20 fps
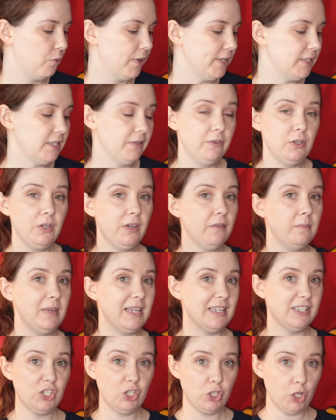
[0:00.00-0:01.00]
points if you give
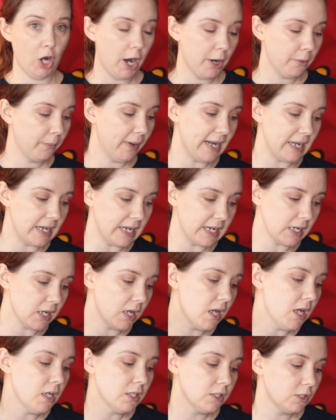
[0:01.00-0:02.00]
me a star rating,